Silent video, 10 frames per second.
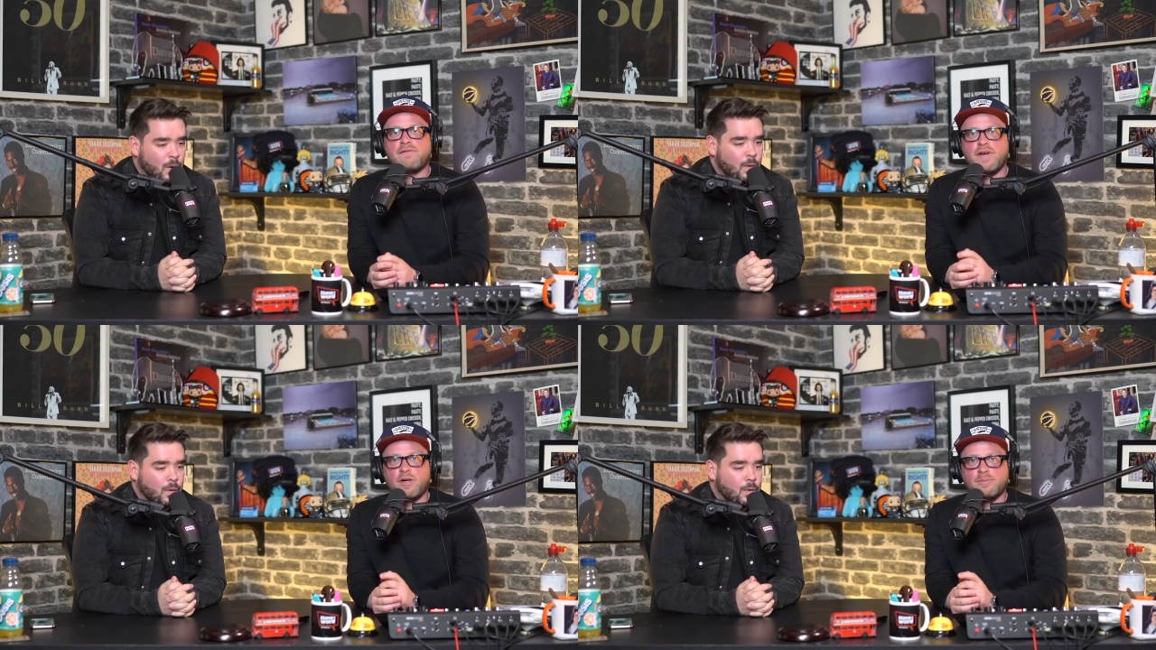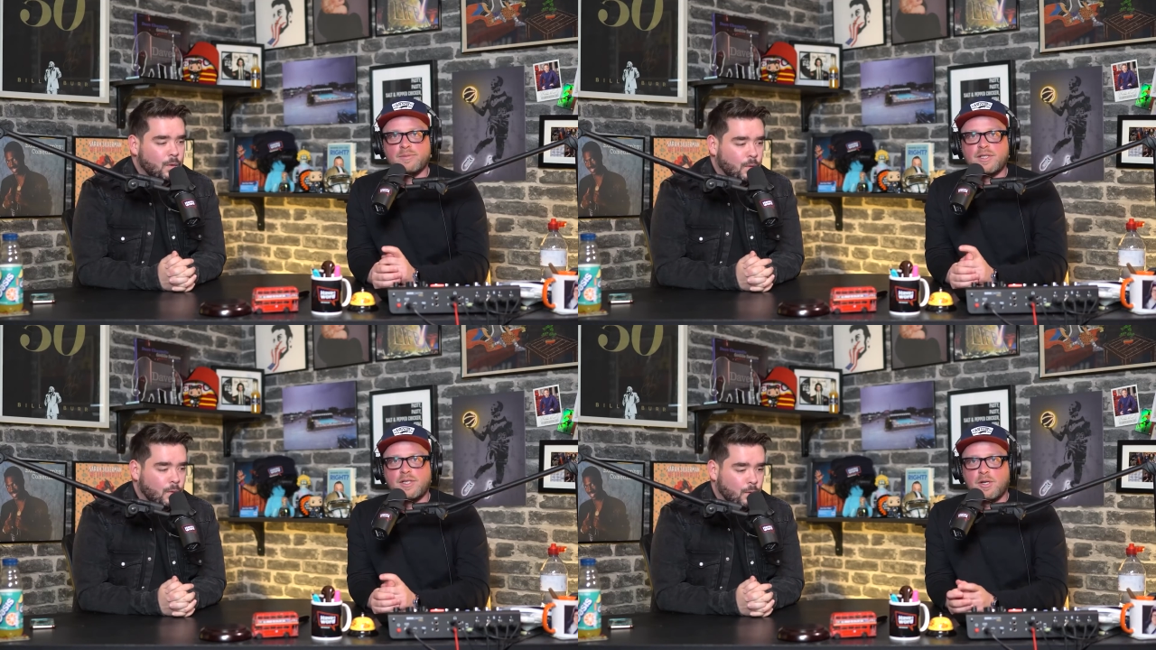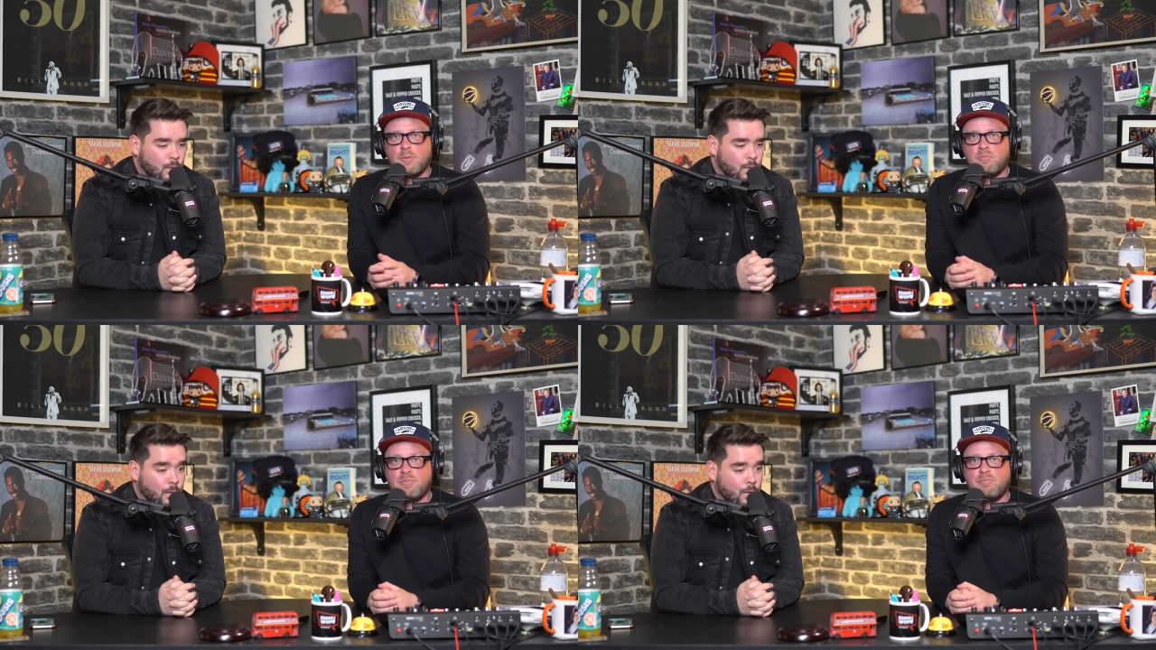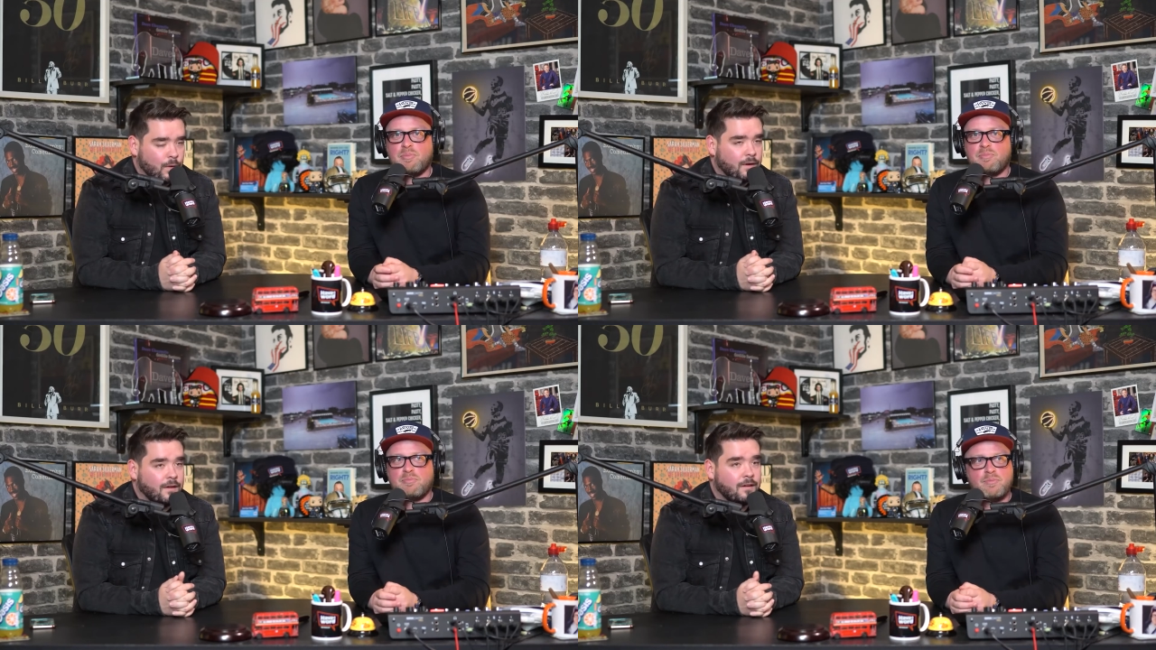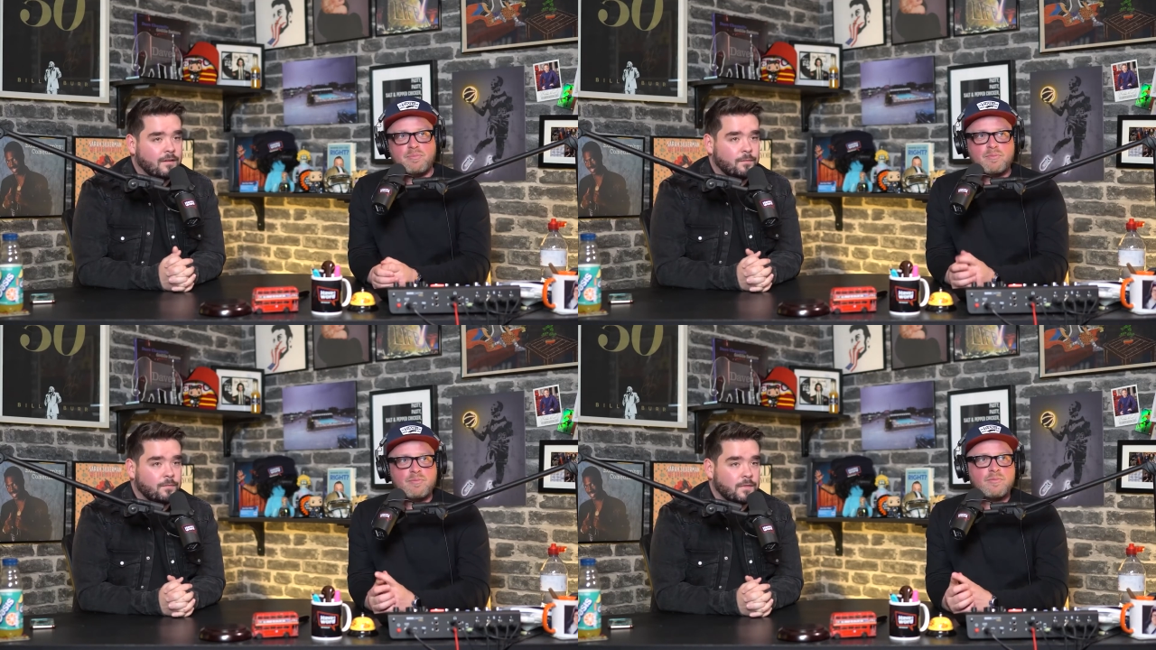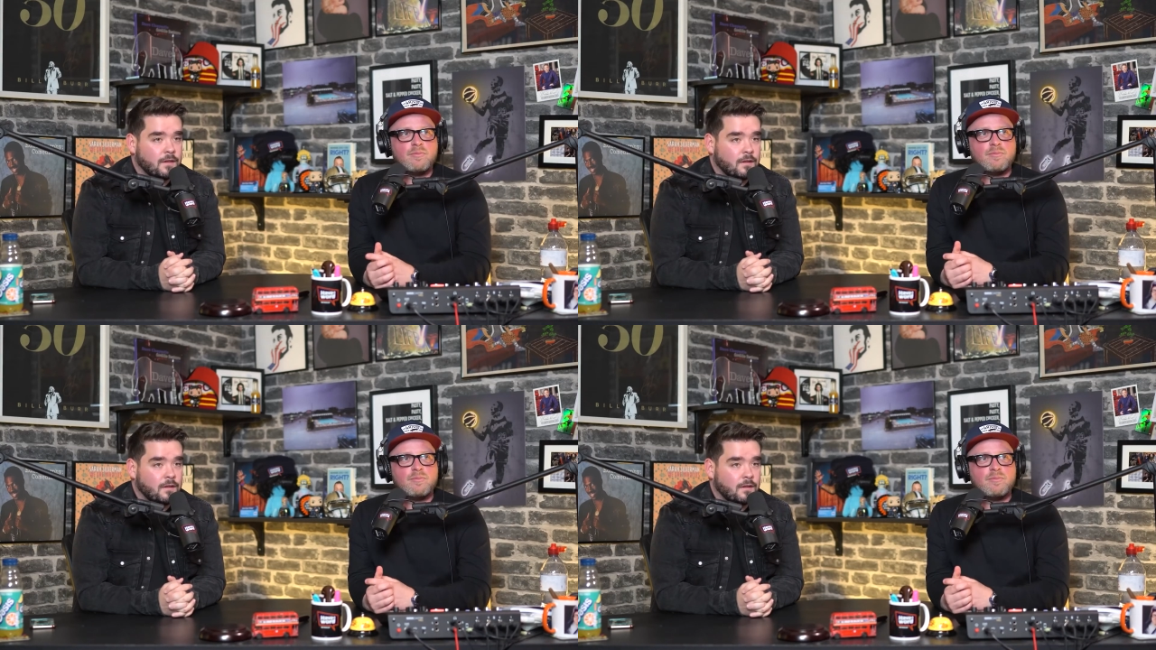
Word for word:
Speaker 1: film? Can you say Stephen Gerrard